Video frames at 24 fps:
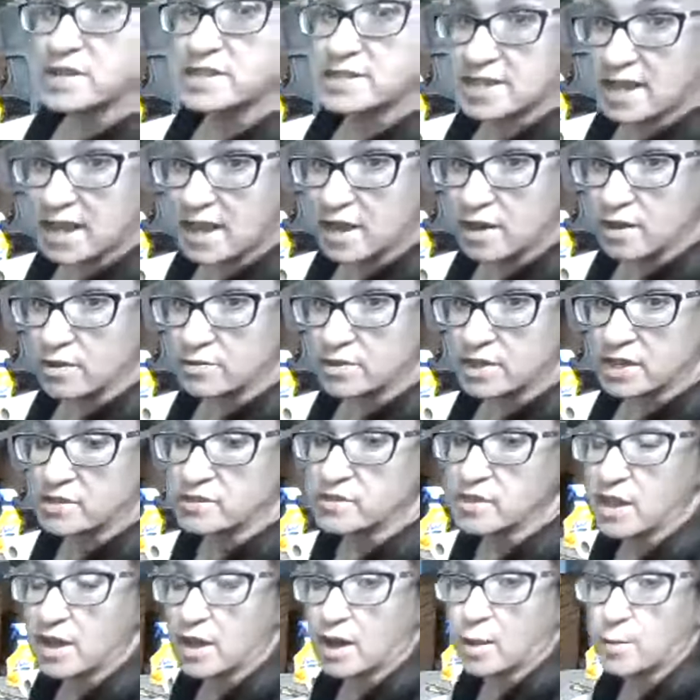it down,
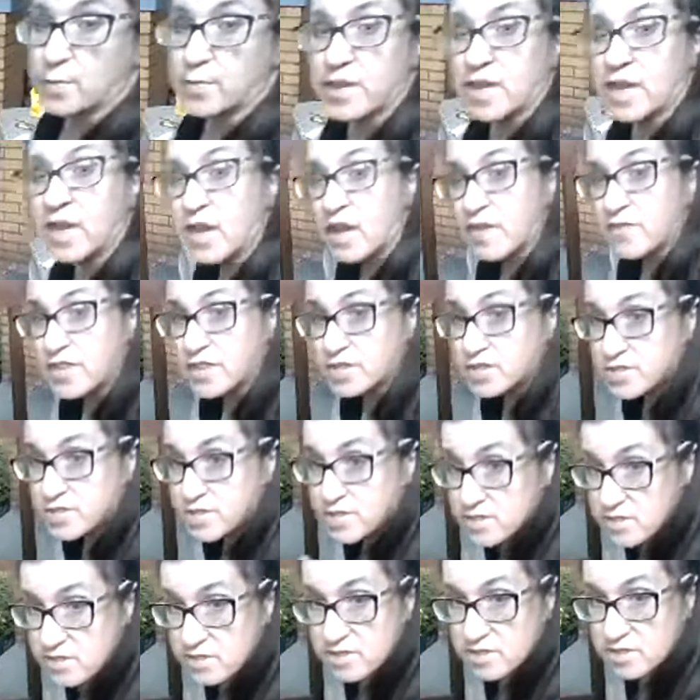and
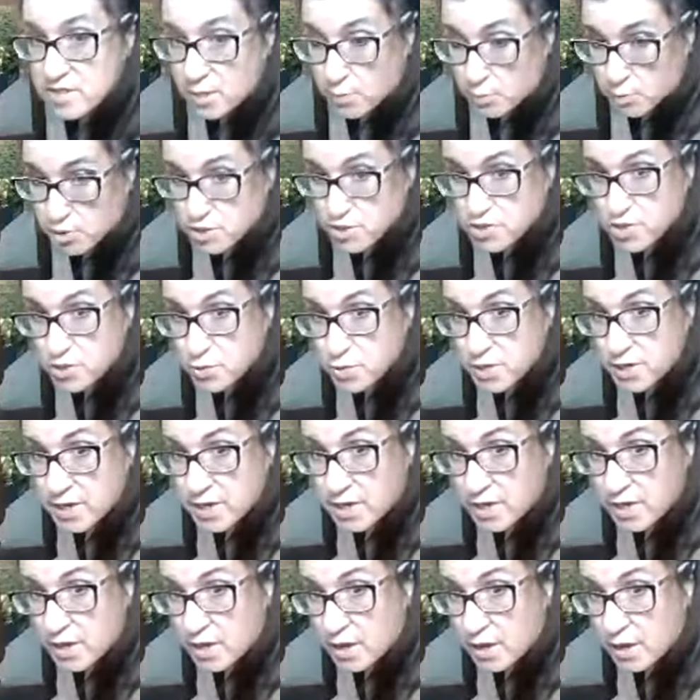they were just doing
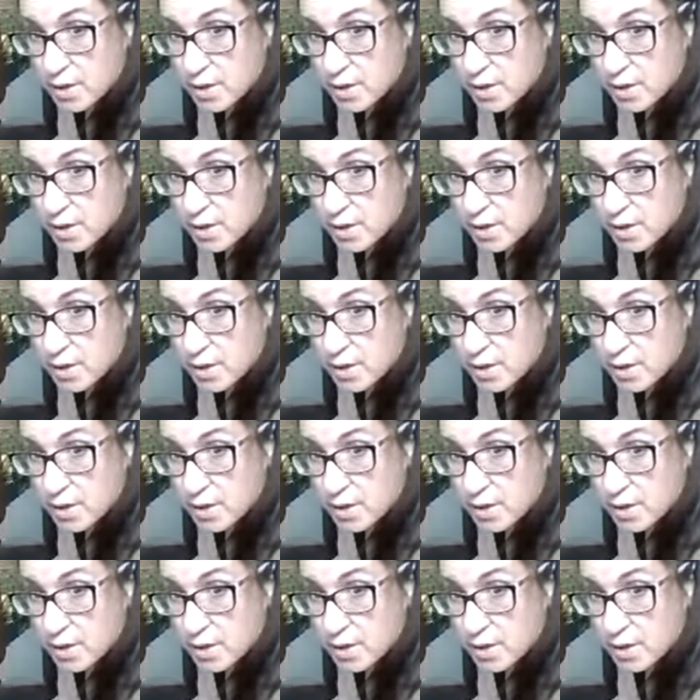a